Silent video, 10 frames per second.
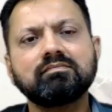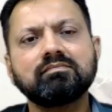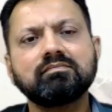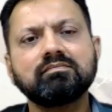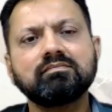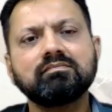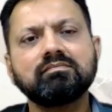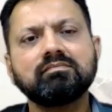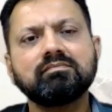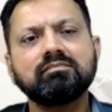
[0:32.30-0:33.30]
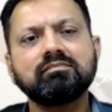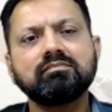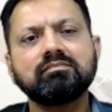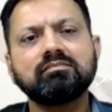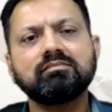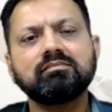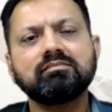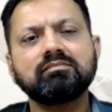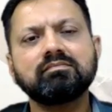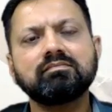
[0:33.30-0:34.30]

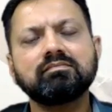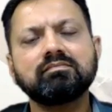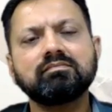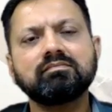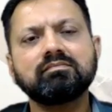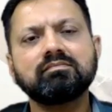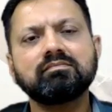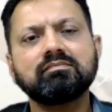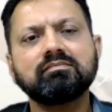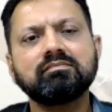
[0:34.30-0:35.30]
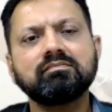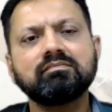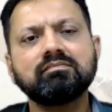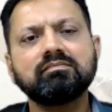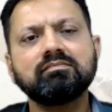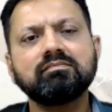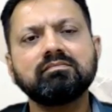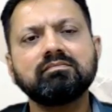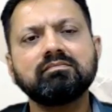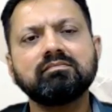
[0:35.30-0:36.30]

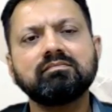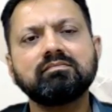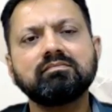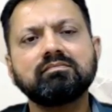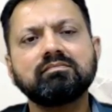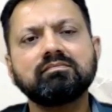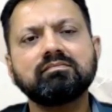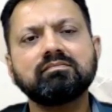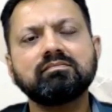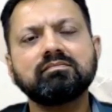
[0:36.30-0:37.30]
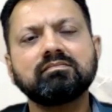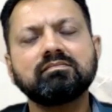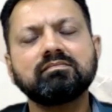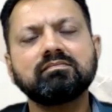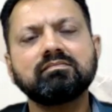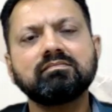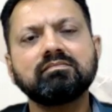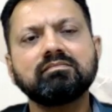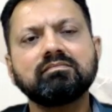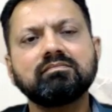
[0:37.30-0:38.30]

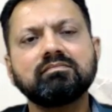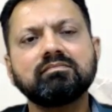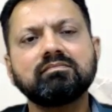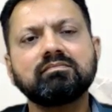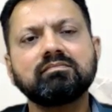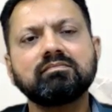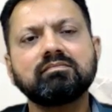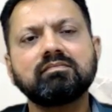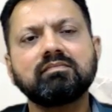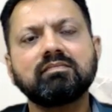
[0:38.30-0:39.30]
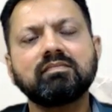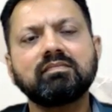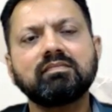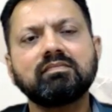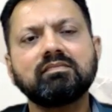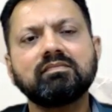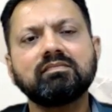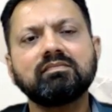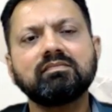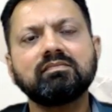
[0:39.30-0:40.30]
[no speech]